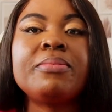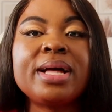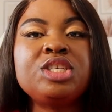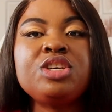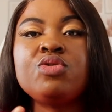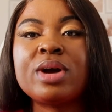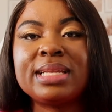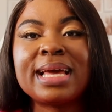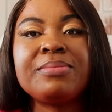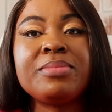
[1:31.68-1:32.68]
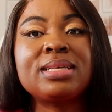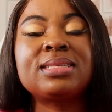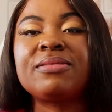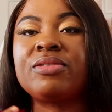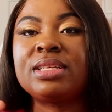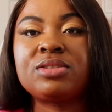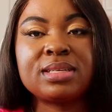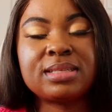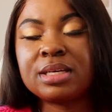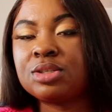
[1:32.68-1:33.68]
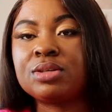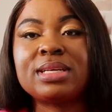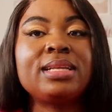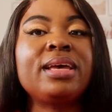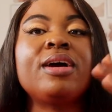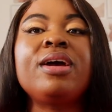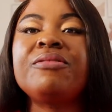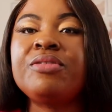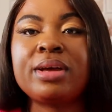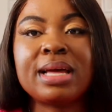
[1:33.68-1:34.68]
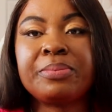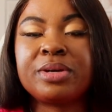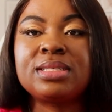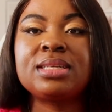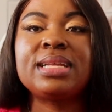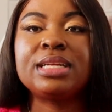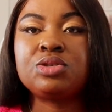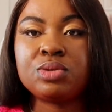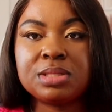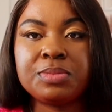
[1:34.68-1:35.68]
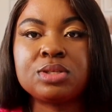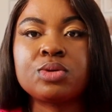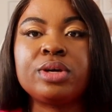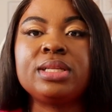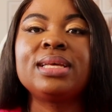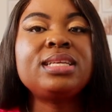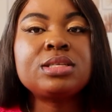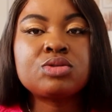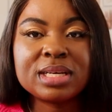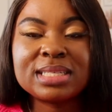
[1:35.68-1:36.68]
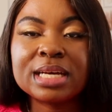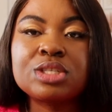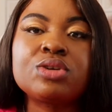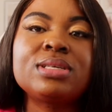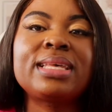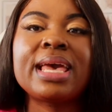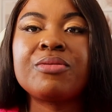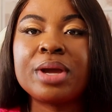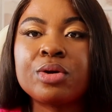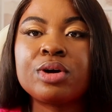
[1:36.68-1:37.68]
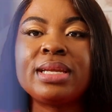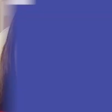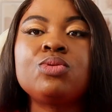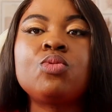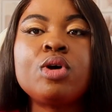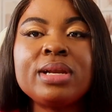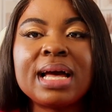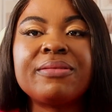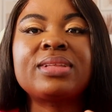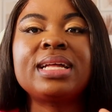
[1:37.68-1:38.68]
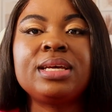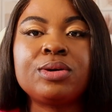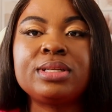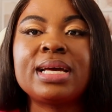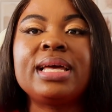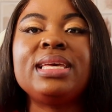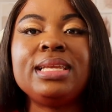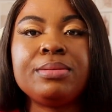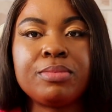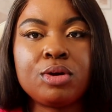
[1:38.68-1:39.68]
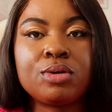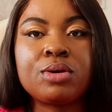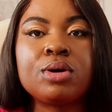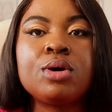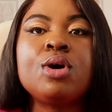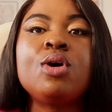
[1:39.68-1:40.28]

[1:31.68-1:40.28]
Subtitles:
Imagine you and I make several transactions and every other person that trades Bitcoin. These transactions get recorded one after the other in a block.